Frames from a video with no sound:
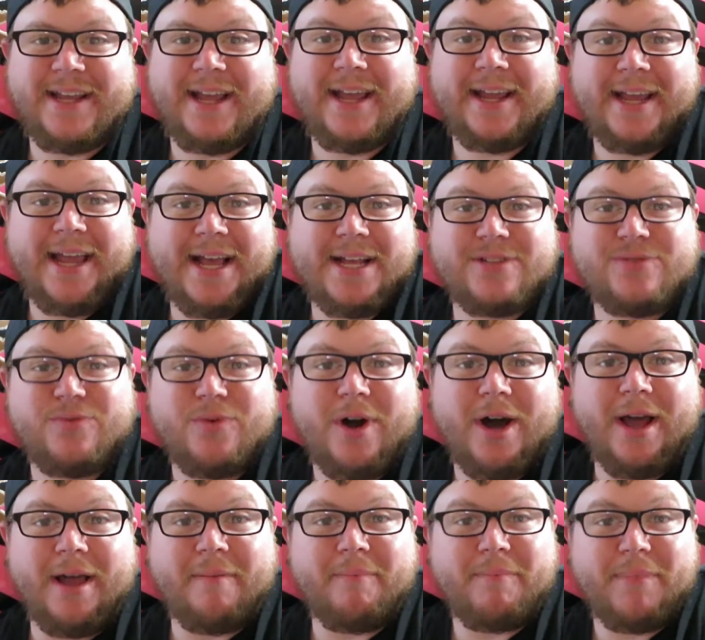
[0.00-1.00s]
And guess
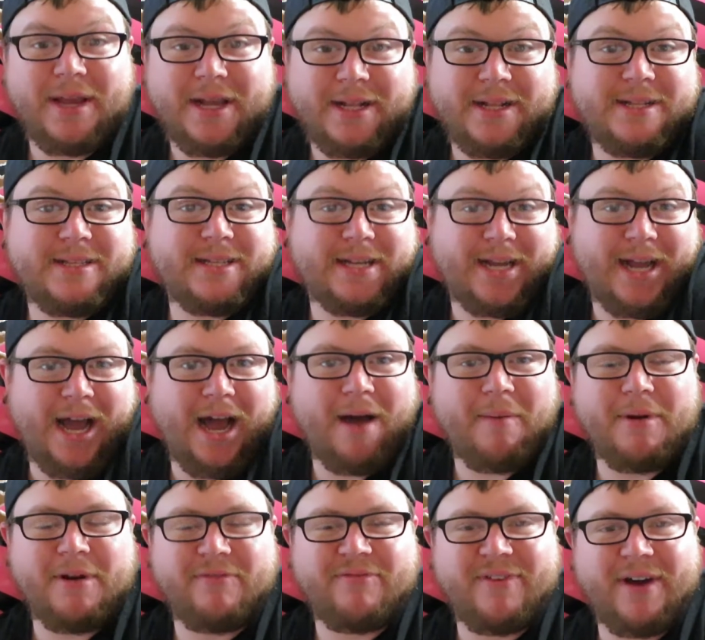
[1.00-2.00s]
what? Because it's a
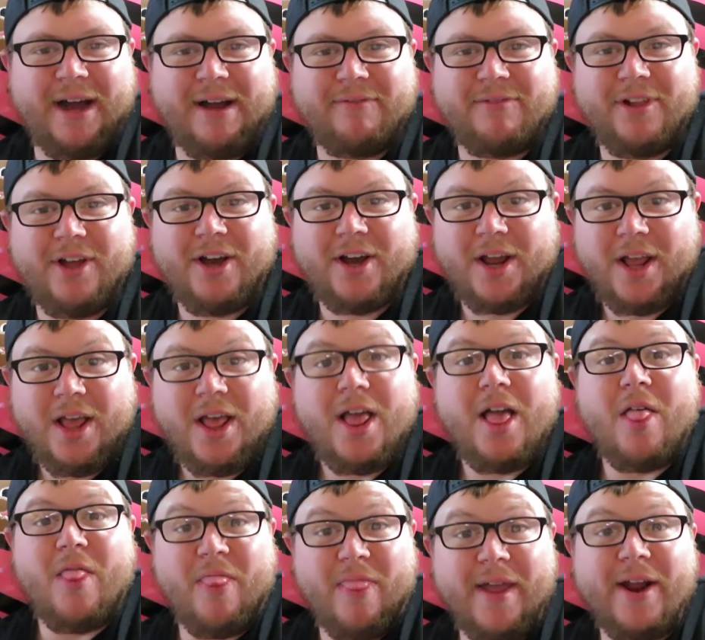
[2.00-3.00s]
common 5-lug,
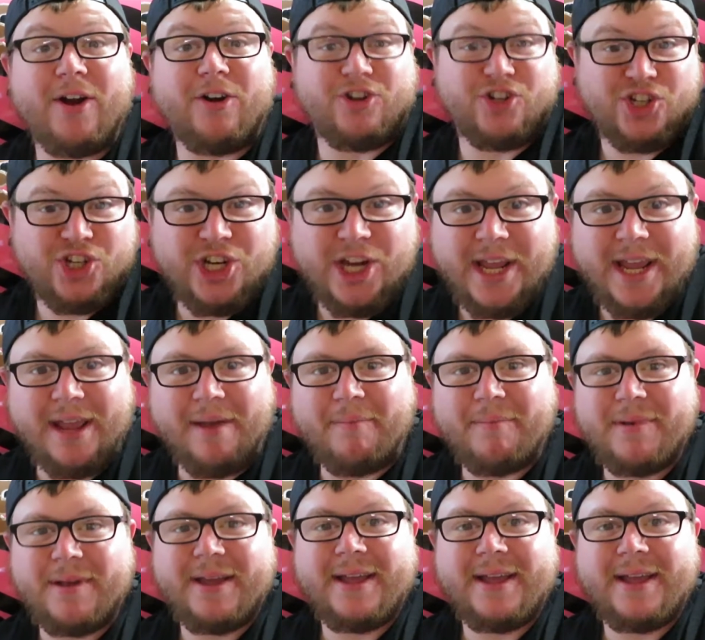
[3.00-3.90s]
they're cheap.